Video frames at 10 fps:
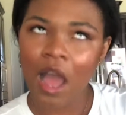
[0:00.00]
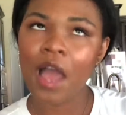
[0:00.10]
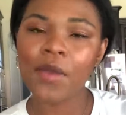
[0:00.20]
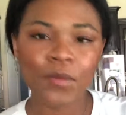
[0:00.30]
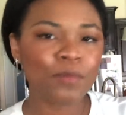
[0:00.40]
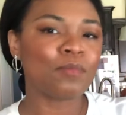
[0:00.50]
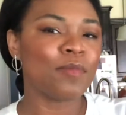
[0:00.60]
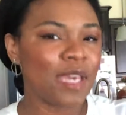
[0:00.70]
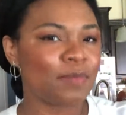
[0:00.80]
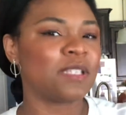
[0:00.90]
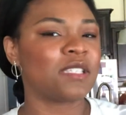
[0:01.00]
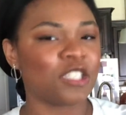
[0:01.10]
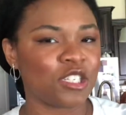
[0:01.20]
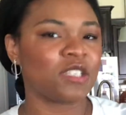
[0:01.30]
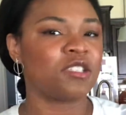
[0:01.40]
I would maybe
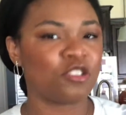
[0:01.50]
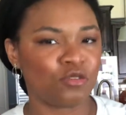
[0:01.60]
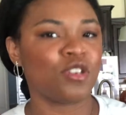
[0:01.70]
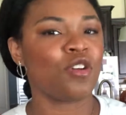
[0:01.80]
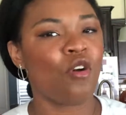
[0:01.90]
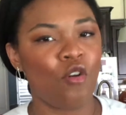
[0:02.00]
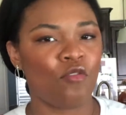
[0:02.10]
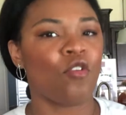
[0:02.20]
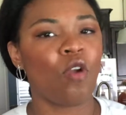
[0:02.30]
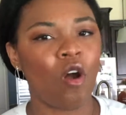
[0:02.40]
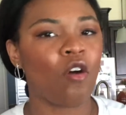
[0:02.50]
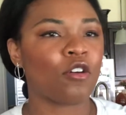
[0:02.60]
suggest the trio overall